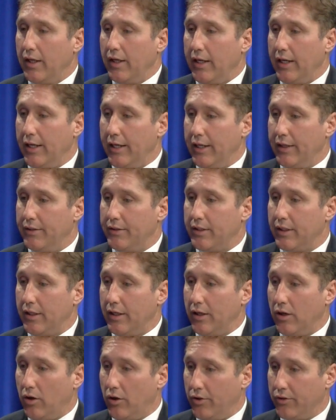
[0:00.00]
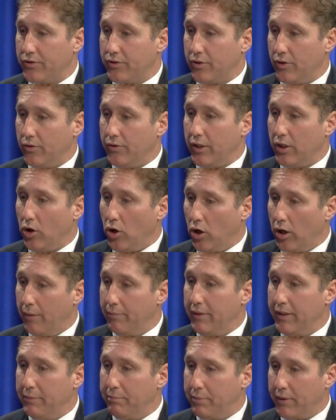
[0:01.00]
and also the
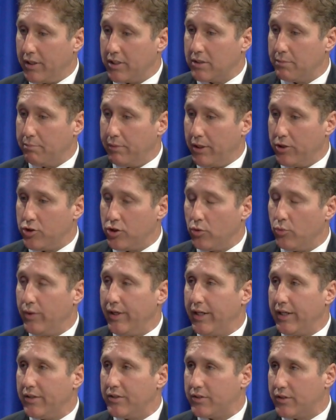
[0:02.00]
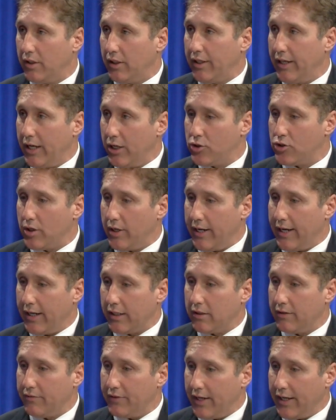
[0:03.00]
Omnibus Budget Reconciliation
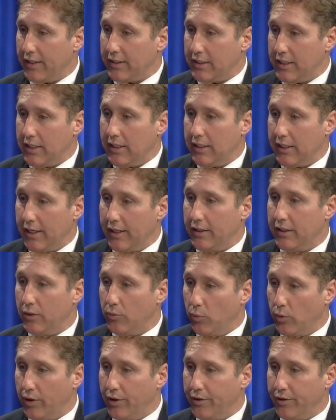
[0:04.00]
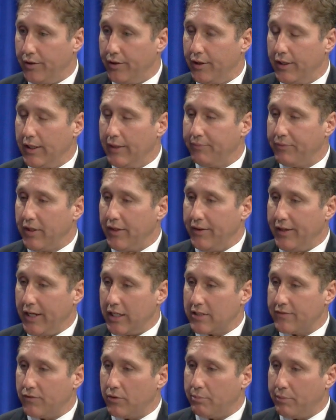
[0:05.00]
Act of 1991, and
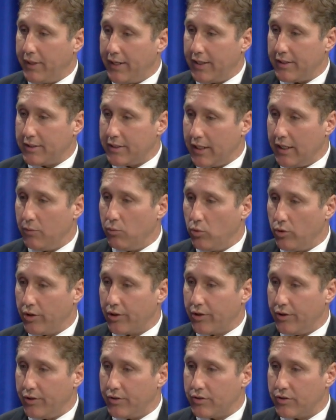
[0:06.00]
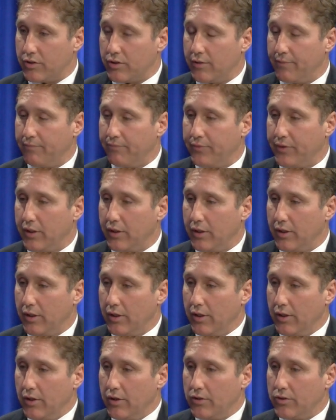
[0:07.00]
that's for part-time workers.
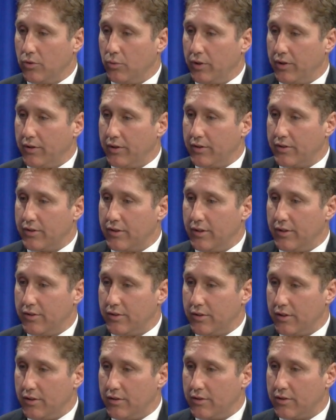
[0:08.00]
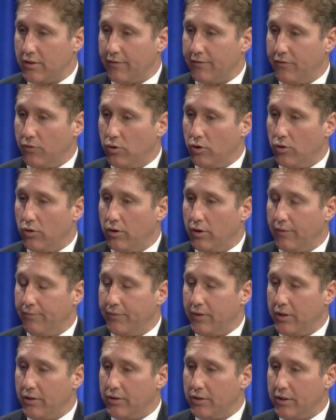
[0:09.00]
So what this is is for
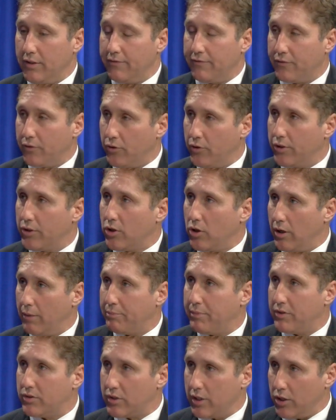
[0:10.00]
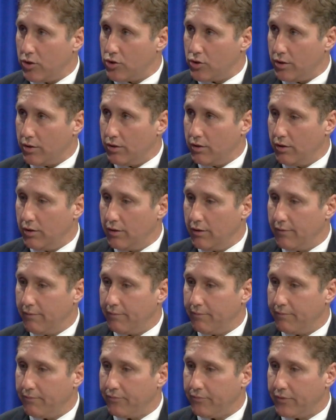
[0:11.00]
deferred compensation
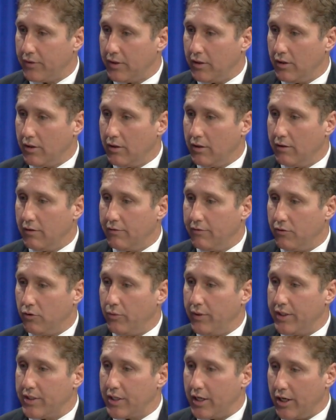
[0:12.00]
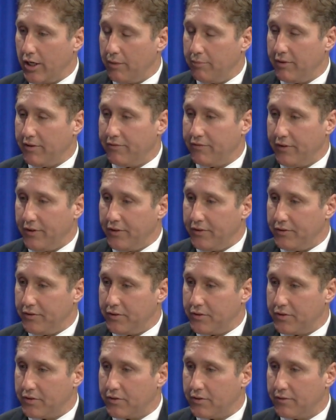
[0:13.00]
for retirement
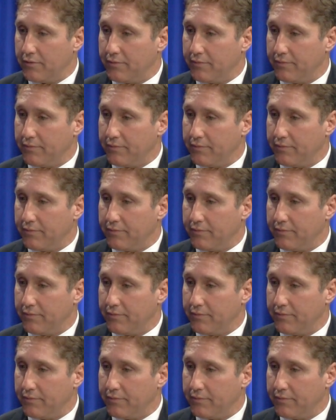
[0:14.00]
funds.